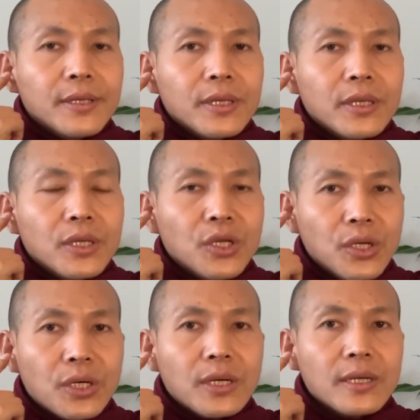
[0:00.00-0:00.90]

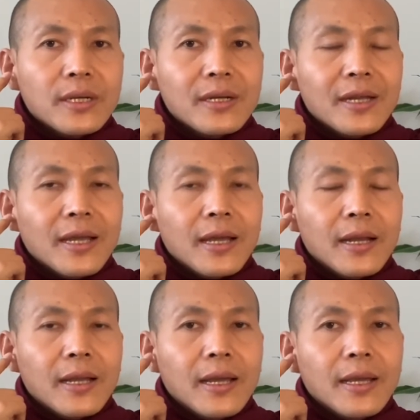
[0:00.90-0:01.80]
hear
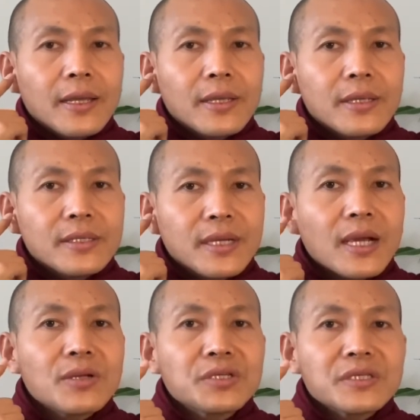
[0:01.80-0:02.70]
the ear
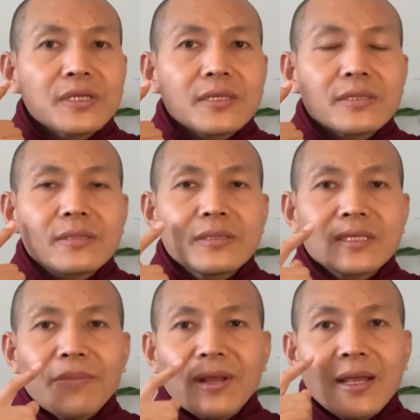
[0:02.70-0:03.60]
consciousness,
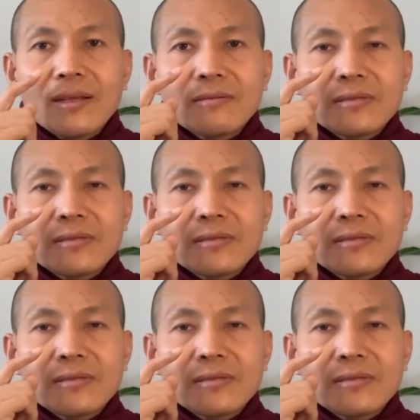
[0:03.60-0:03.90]
sometimes